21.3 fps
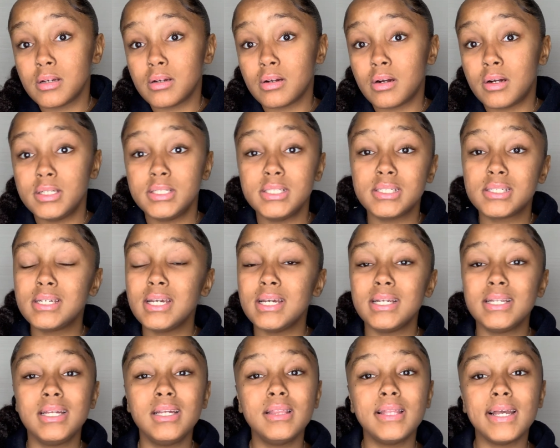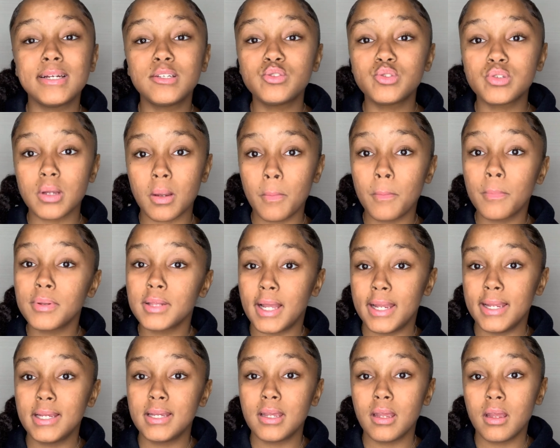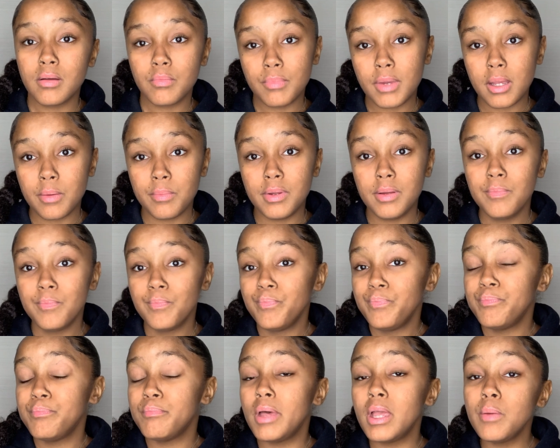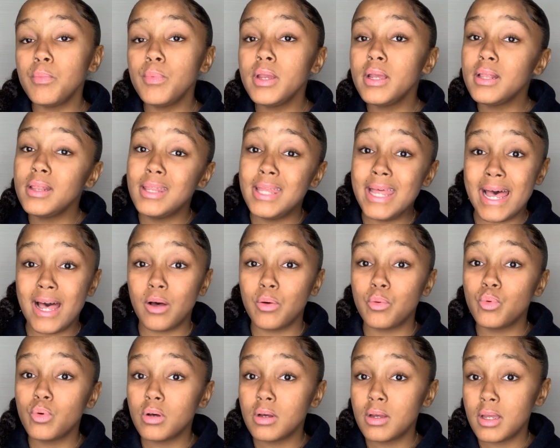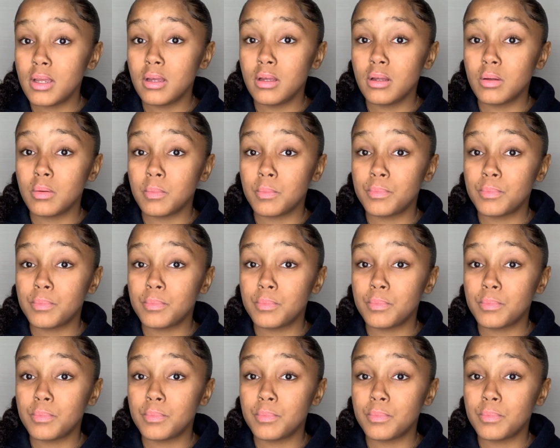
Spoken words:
or just get an electric blanket maybe. Maybe that will help